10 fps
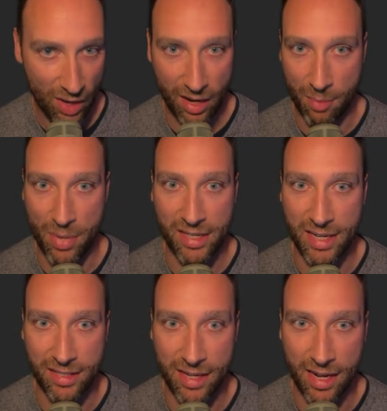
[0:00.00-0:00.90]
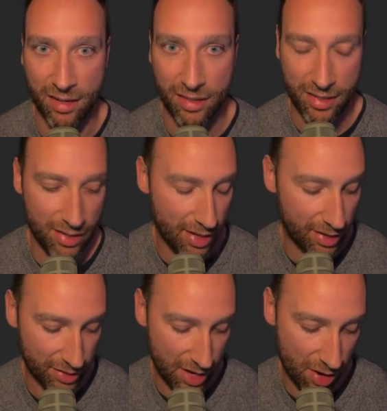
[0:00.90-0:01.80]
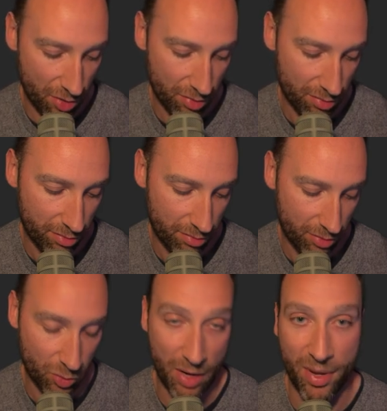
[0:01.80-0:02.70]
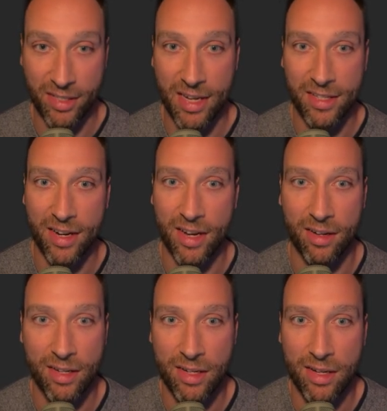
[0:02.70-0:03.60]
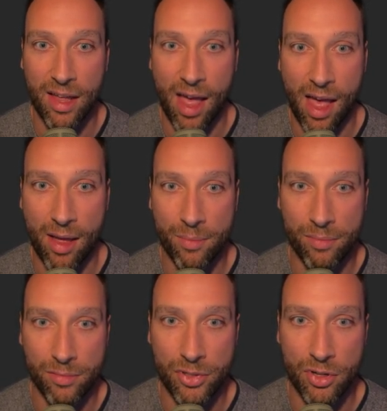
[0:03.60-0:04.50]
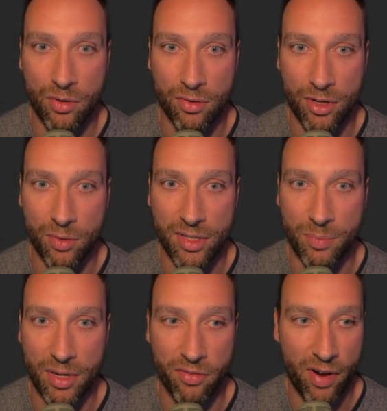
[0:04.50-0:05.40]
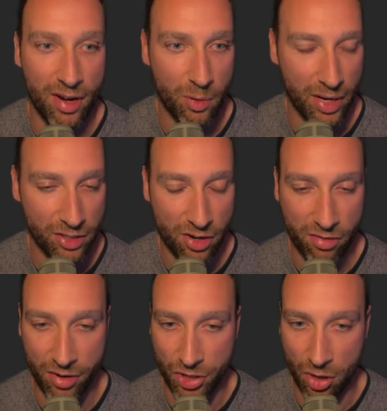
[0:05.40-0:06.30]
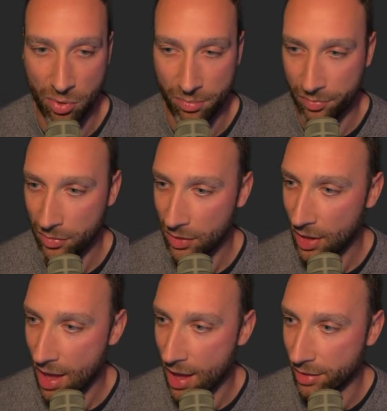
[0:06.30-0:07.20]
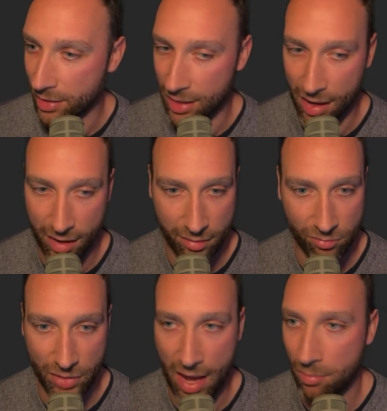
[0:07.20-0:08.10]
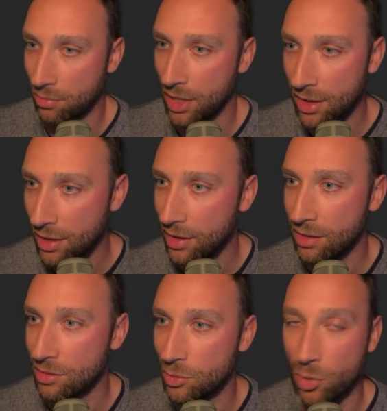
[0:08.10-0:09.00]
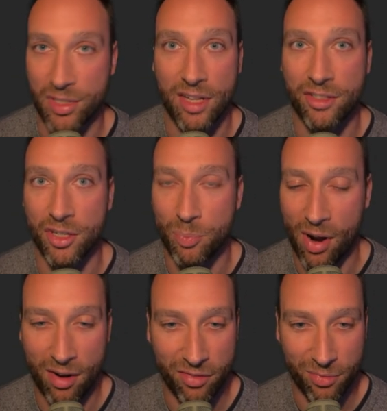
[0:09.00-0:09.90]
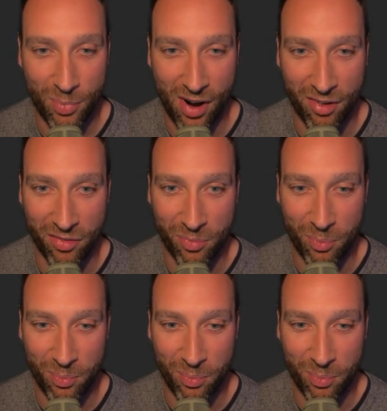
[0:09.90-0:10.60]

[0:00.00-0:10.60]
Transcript: like midday today, and it's now 20 past 8 at night. So, you know, this has been a very quick turnaround job. And yeah, I suppose that's just part of parcel